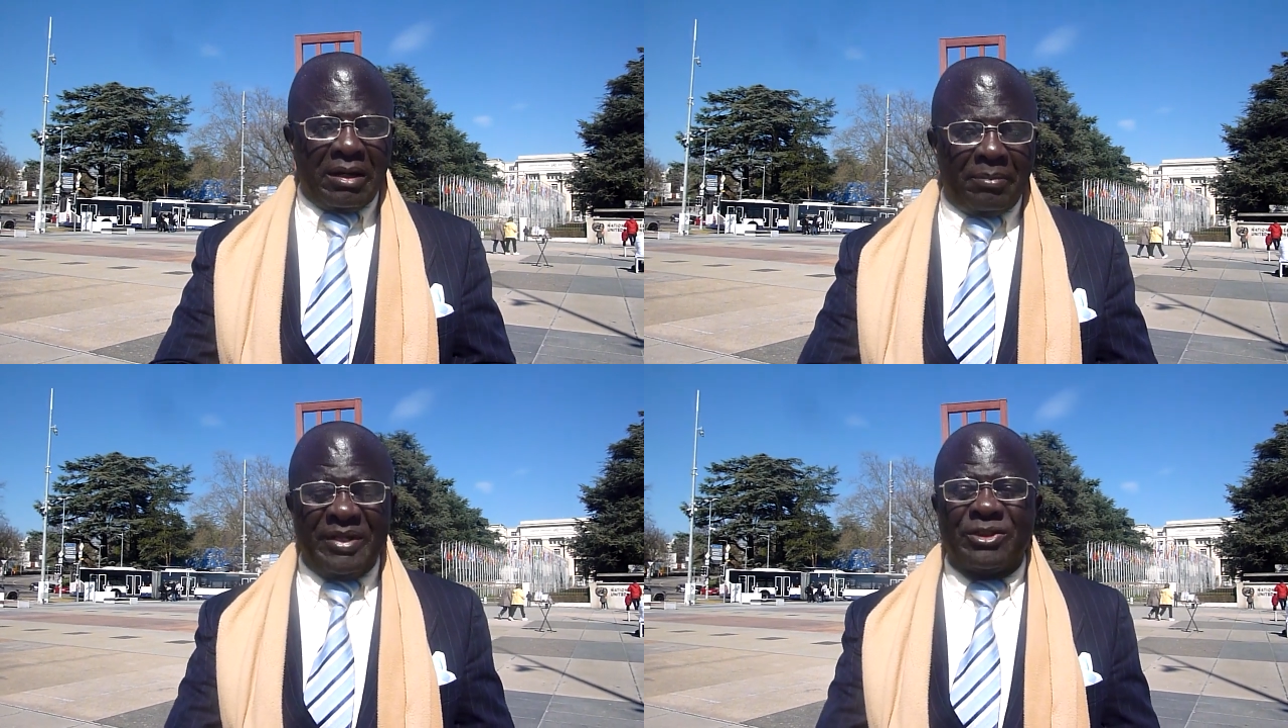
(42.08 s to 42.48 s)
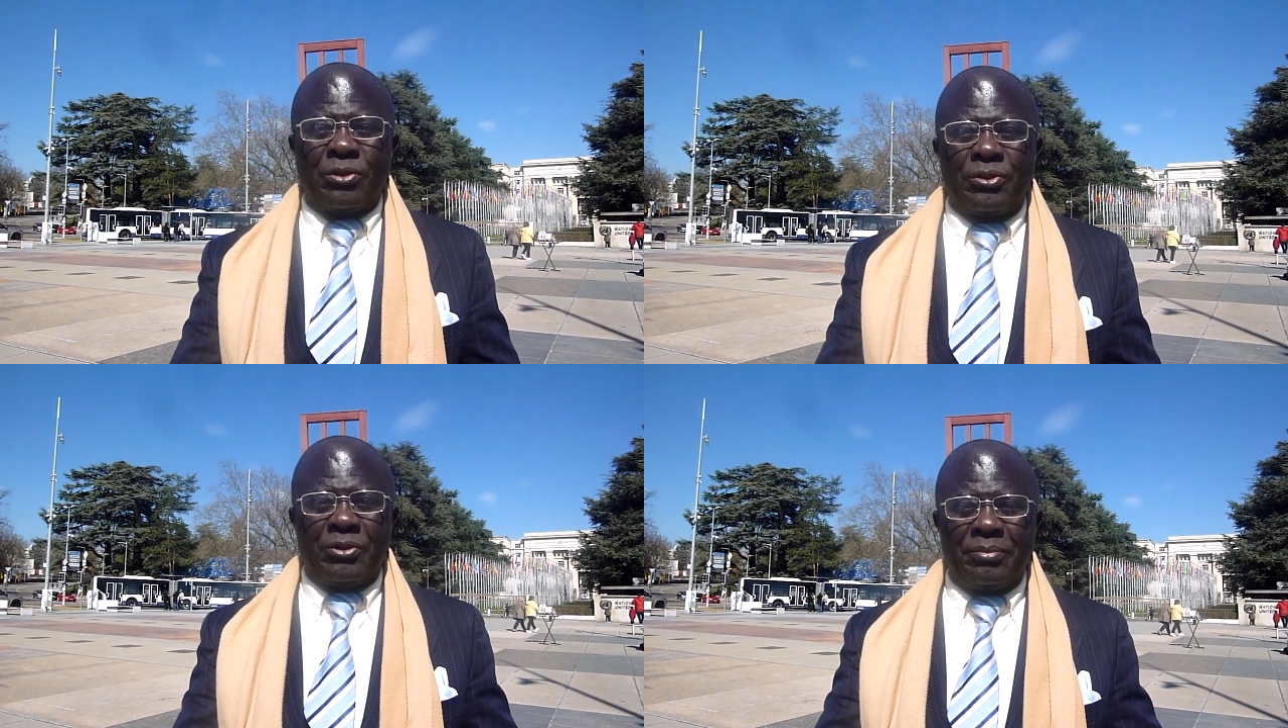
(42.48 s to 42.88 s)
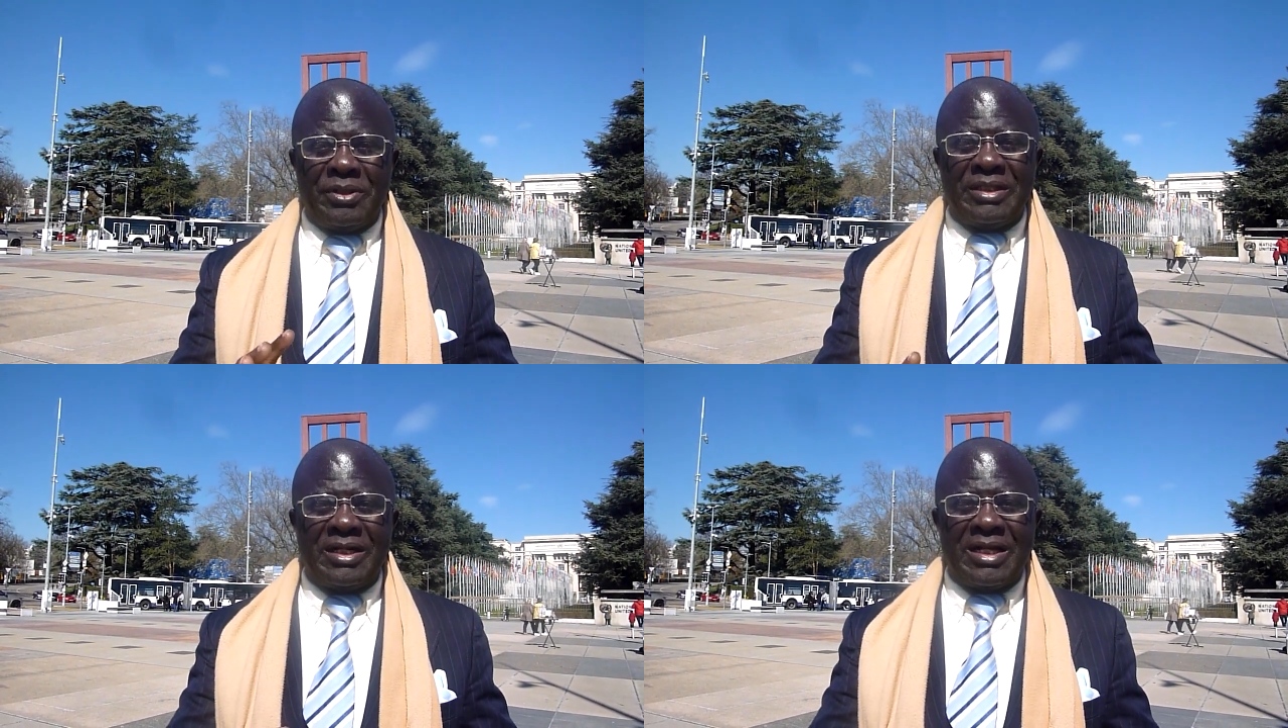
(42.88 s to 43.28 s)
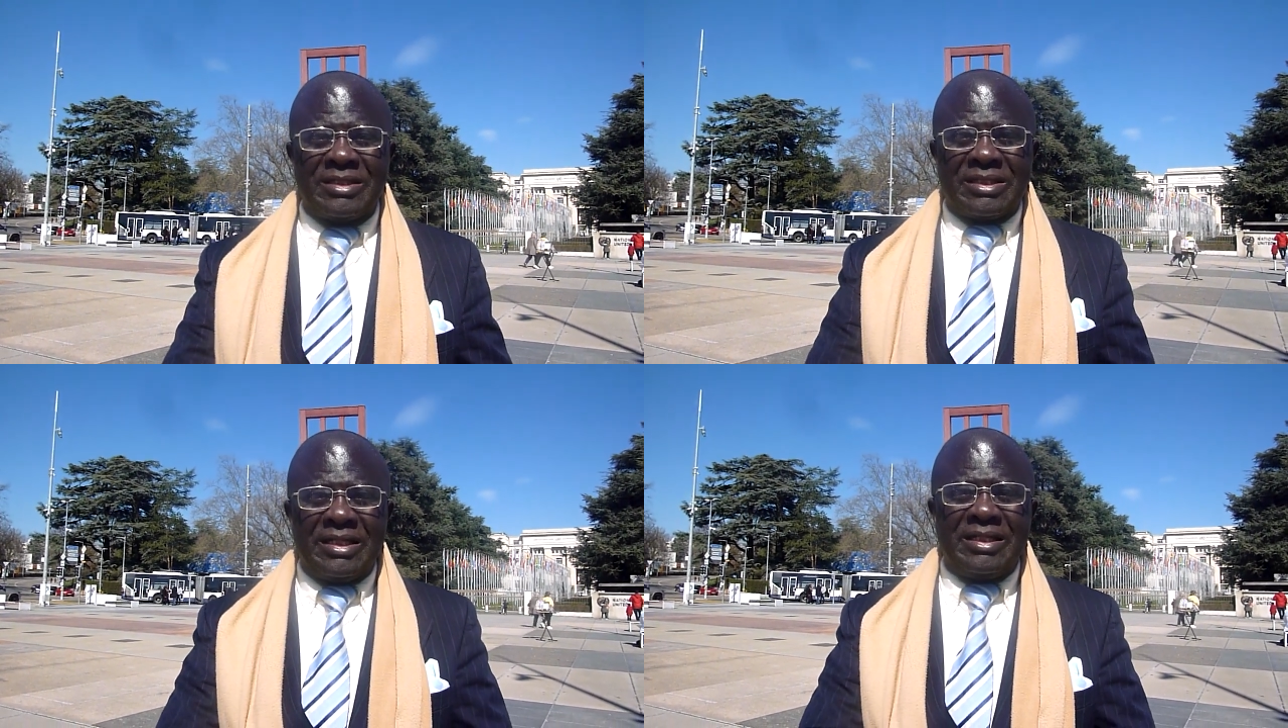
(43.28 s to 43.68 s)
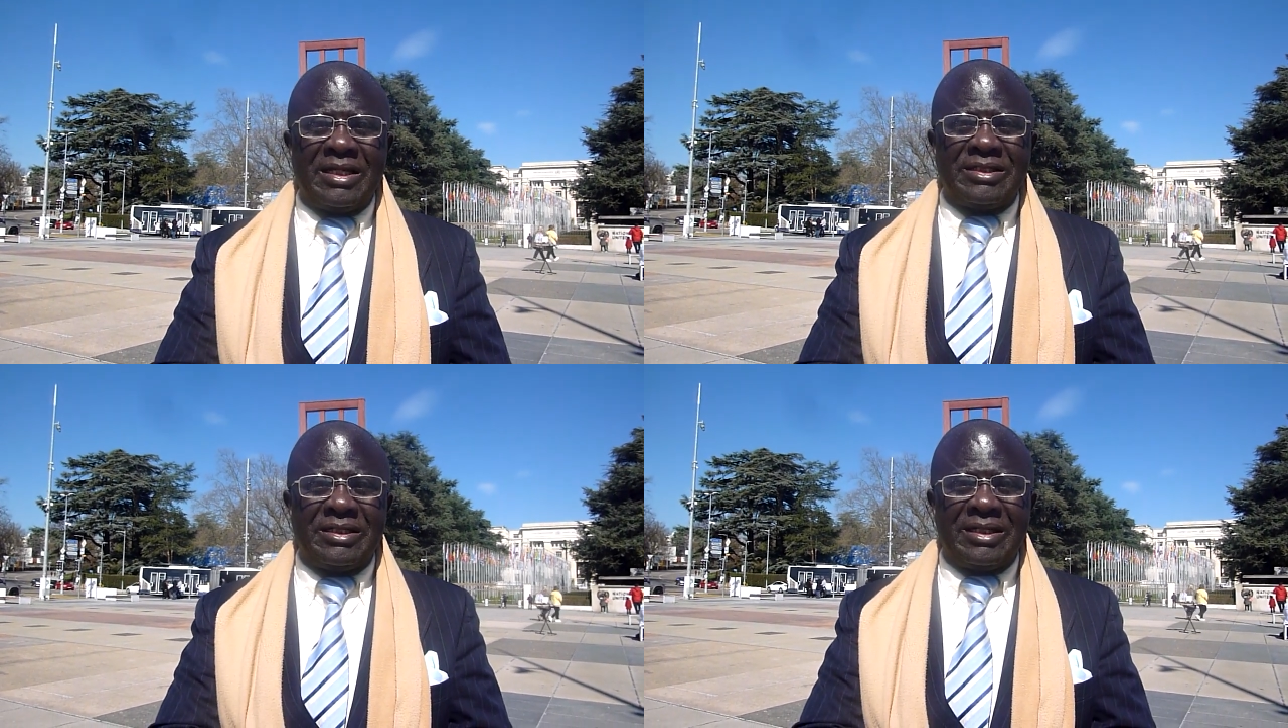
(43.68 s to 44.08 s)
petroleum, minerals,
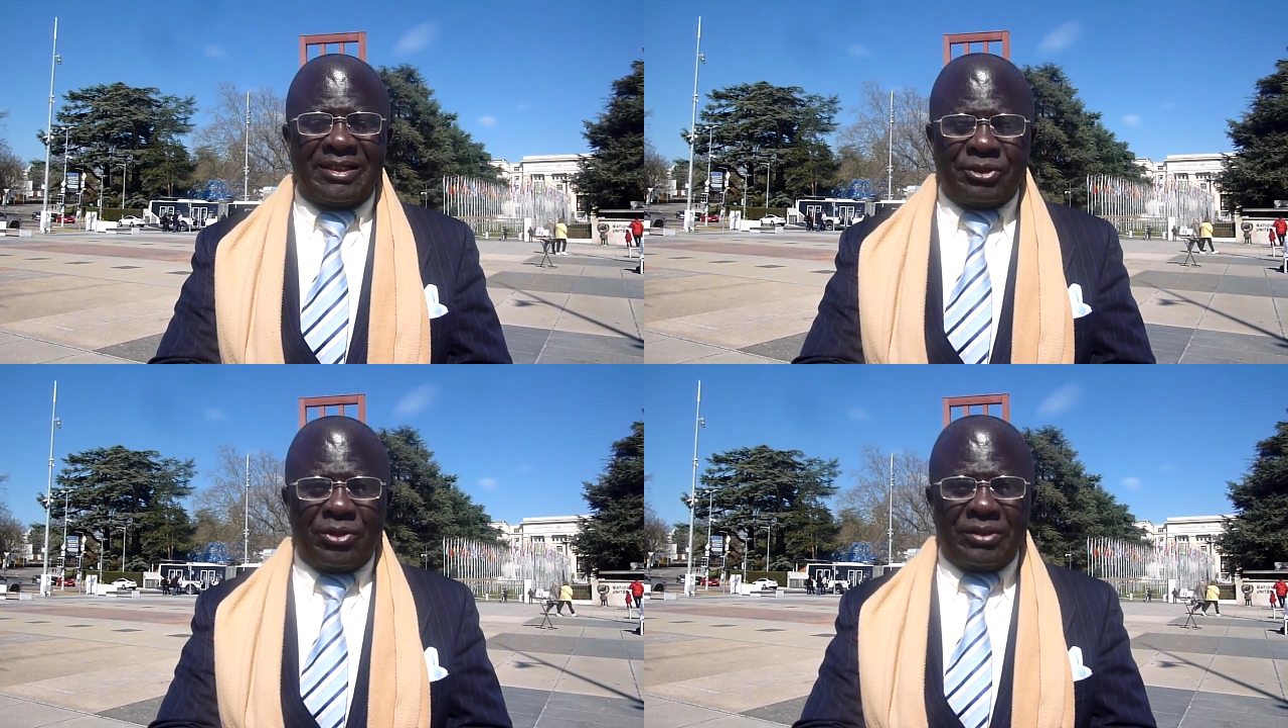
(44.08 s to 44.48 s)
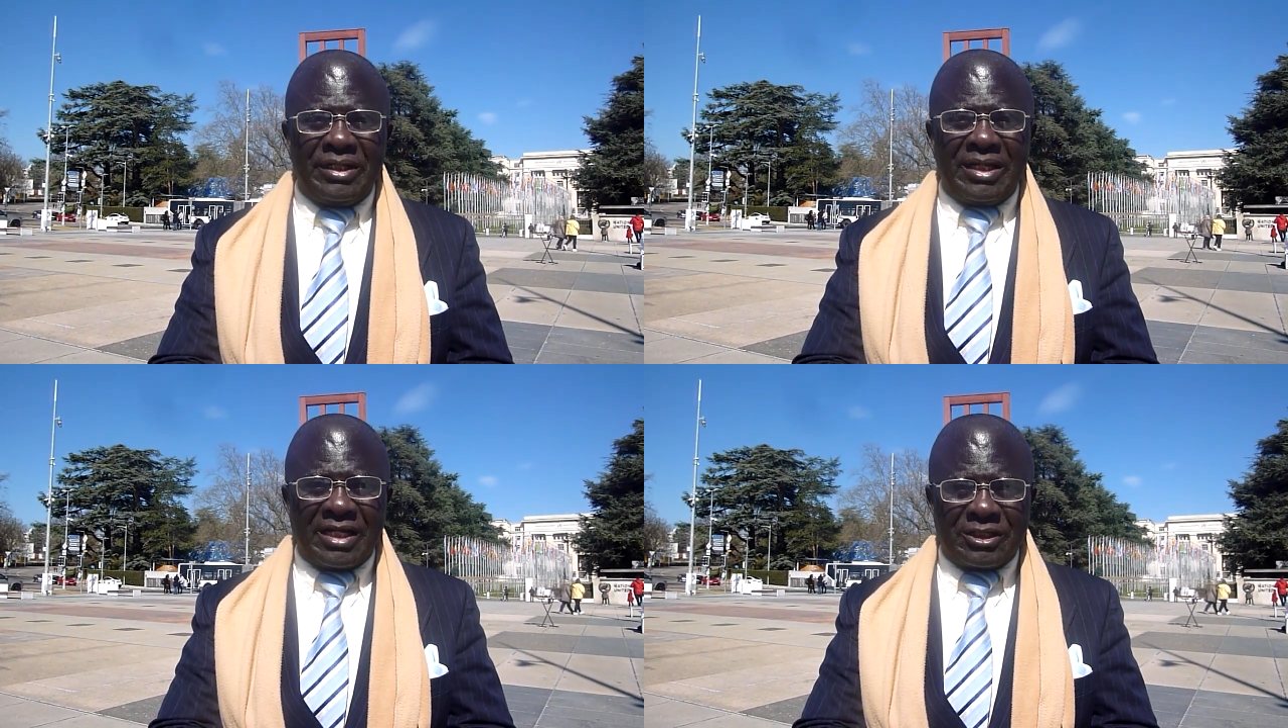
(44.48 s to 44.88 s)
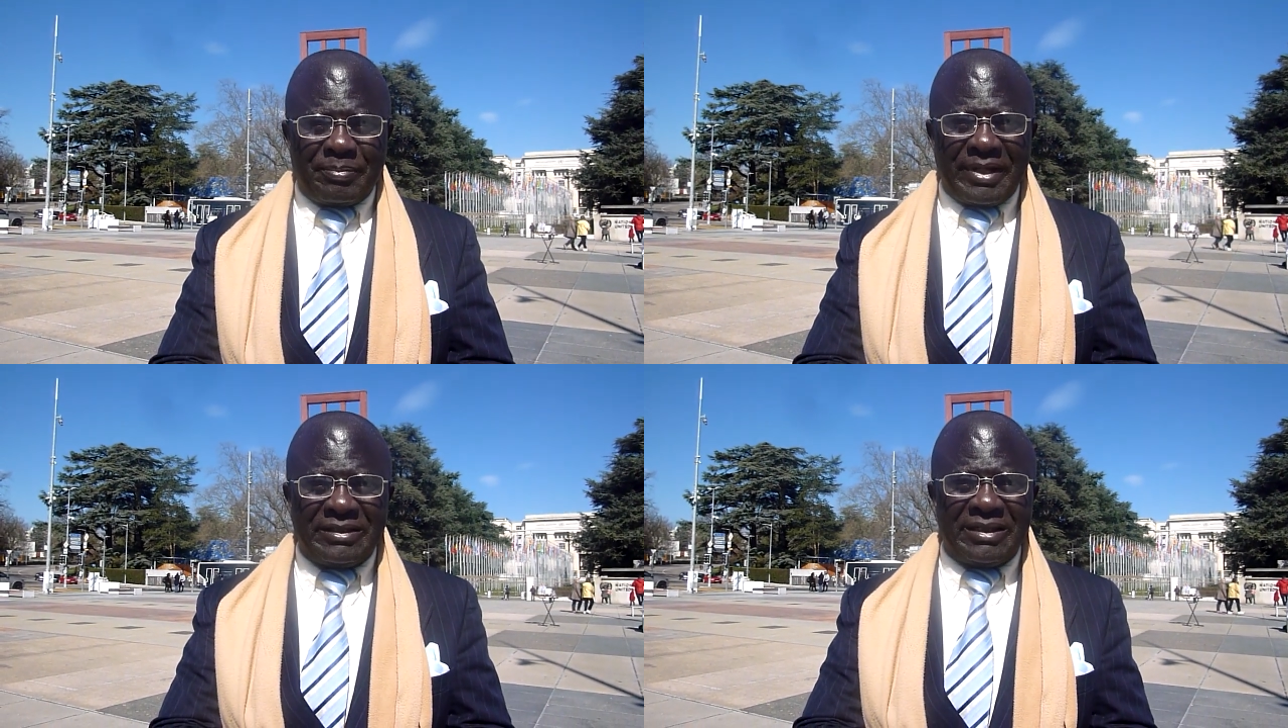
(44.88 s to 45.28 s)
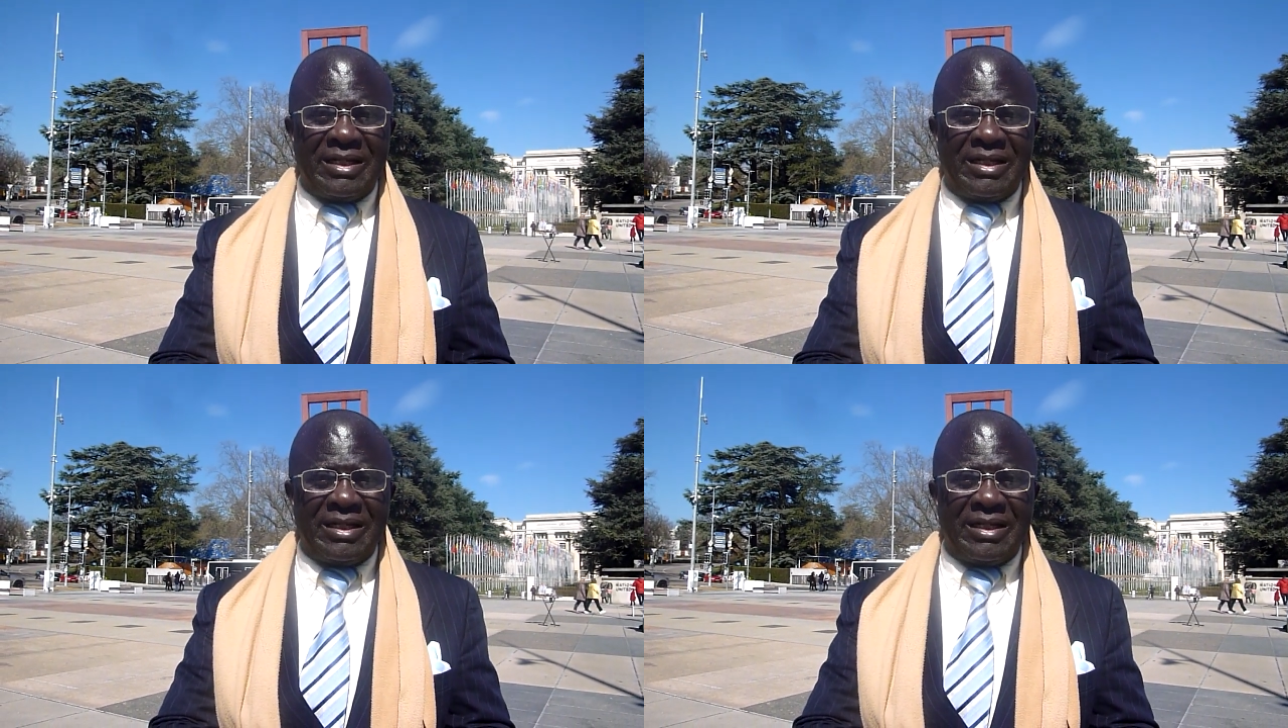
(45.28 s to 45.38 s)
energy, attorney, expert